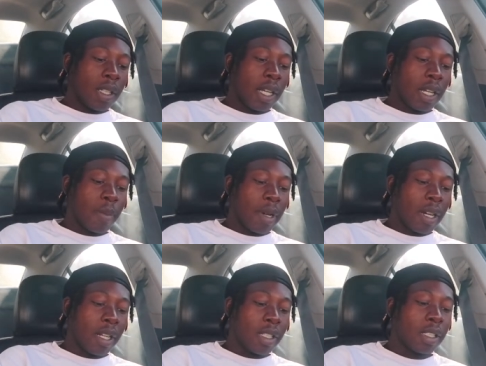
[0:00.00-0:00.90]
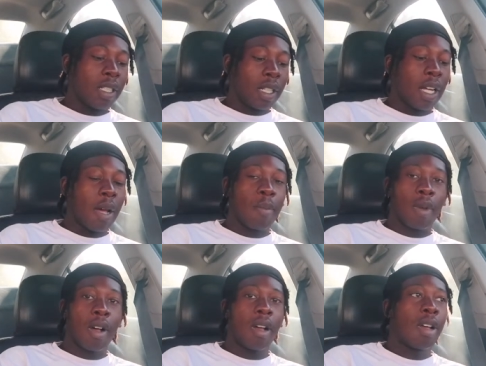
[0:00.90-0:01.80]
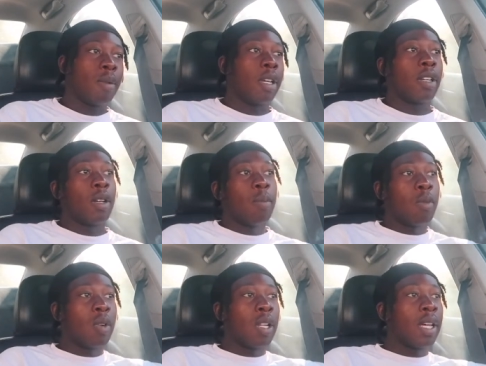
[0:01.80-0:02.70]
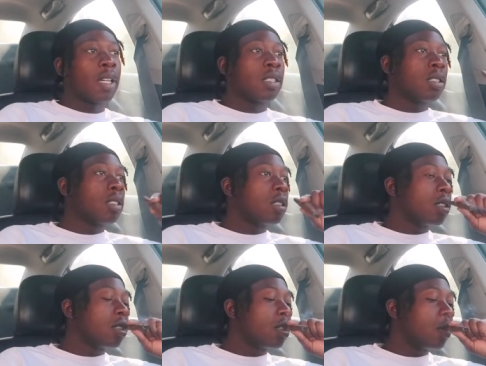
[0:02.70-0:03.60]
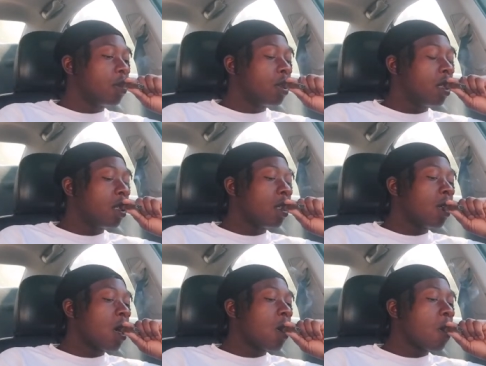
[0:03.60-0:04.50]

thinking about hella shit. Like I'm calm, like I'm relaxed, chilling.